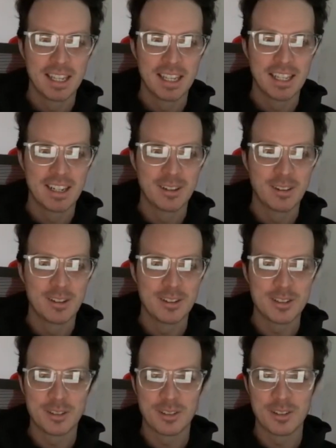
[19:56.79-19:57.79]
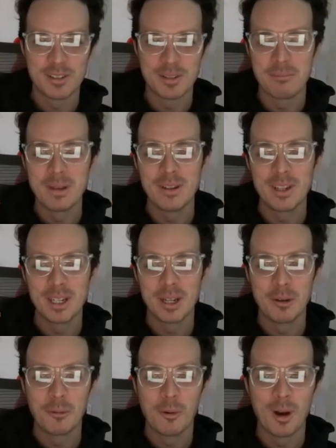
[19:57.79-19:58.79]
there's a million
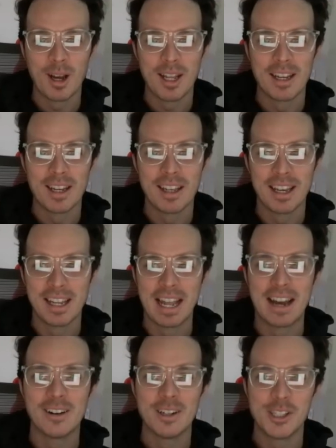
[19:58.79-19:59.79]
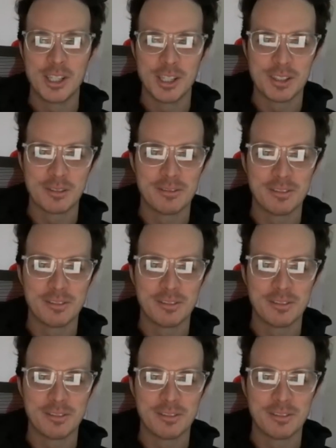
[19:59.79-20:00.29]
and one analogies